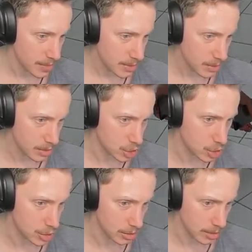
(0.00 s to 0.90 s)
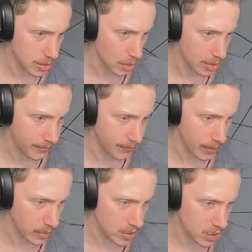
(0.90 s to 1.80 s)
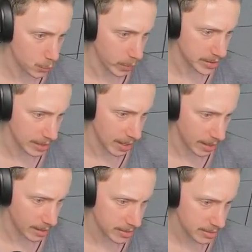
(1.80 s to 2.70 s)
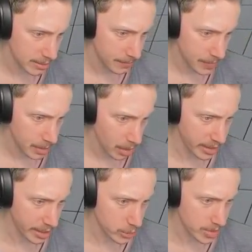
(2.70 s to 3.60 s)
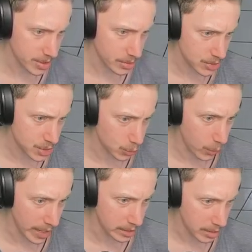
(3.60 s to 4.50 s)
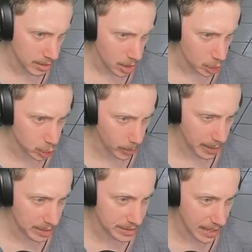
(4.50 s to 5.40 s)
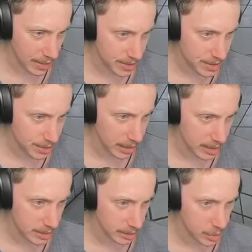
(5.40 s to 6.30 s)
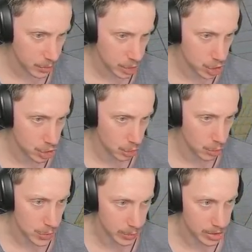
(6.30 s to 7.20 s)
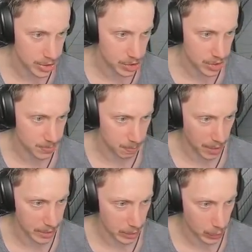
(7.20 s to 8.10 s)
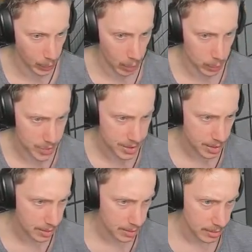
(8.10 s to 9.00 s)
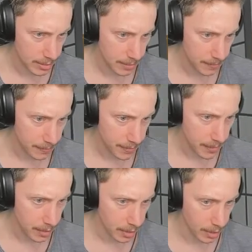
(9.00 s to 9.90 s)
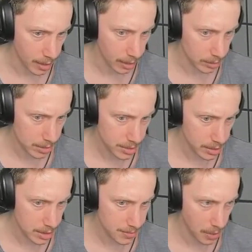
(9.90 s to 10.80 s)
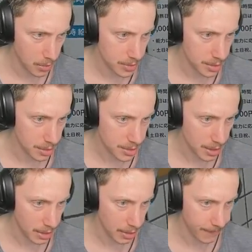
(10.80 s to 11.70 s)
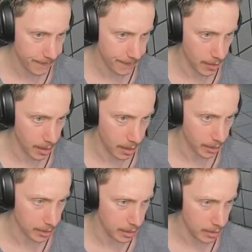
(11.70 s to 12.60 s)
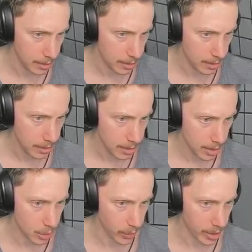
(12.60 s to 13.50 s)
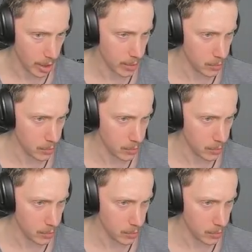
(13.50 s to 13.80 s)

Got a, he's got his very sweaty ass. I can actually see the sweat dripping down his legs and into his shoes, which is just plain gross. Uh, looks like these posters are fine. Great. I wonder